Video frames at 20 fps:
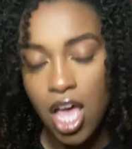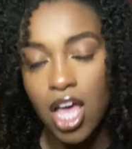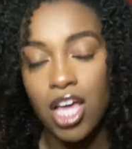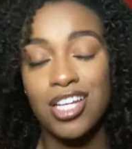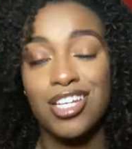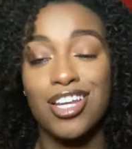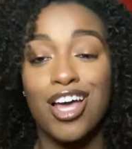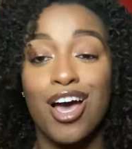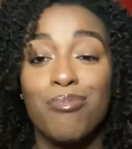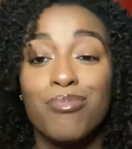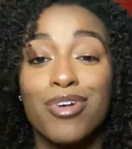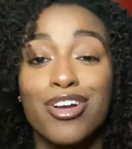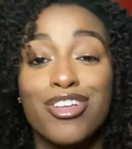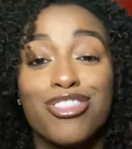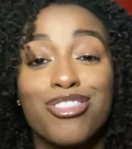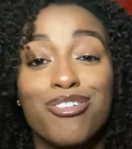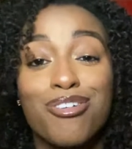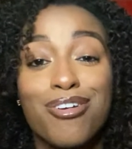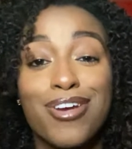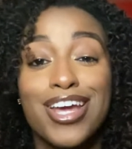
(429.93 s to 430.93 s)
Number
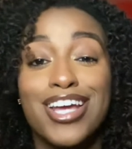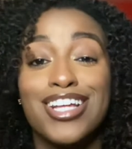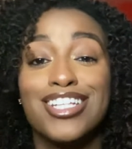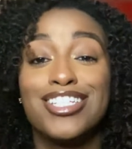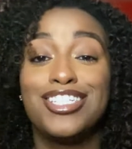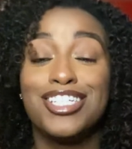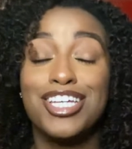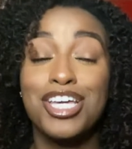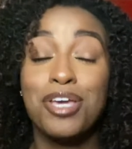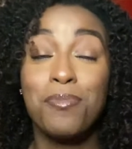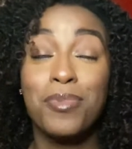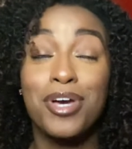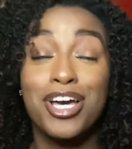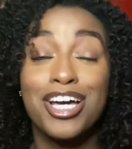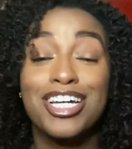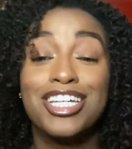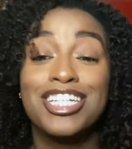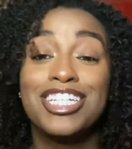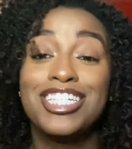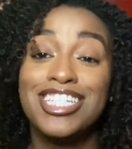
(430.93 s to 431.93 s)
3, deep
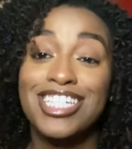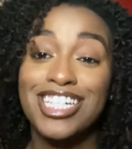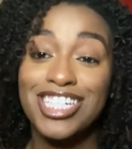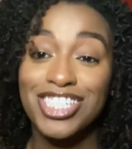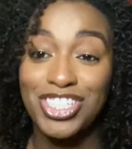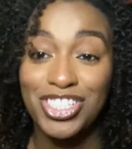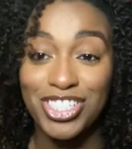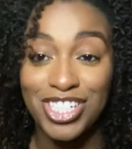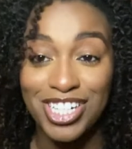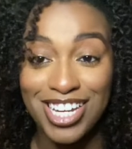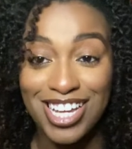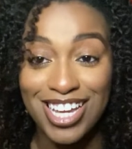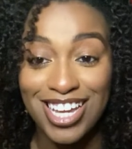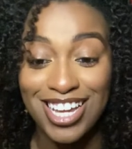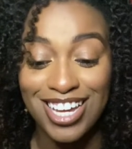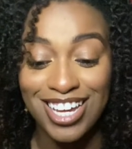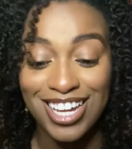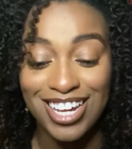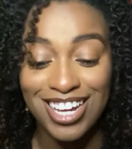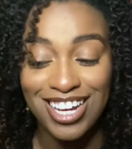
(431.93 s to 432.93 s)

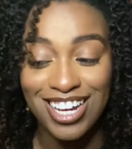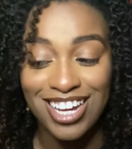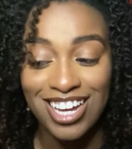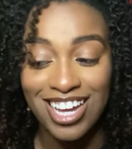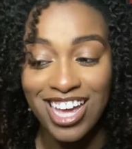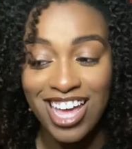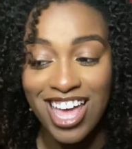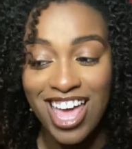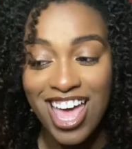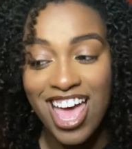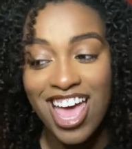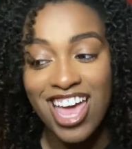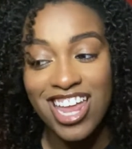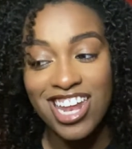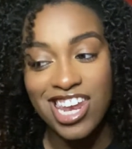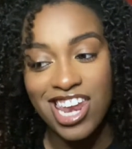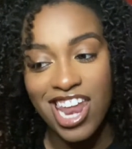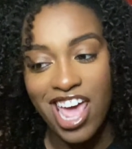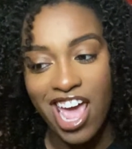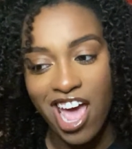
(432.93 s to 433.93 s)
conditioning.
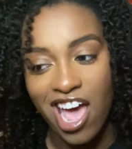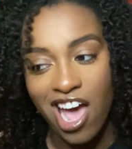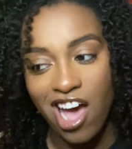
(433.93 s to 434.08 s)
Now,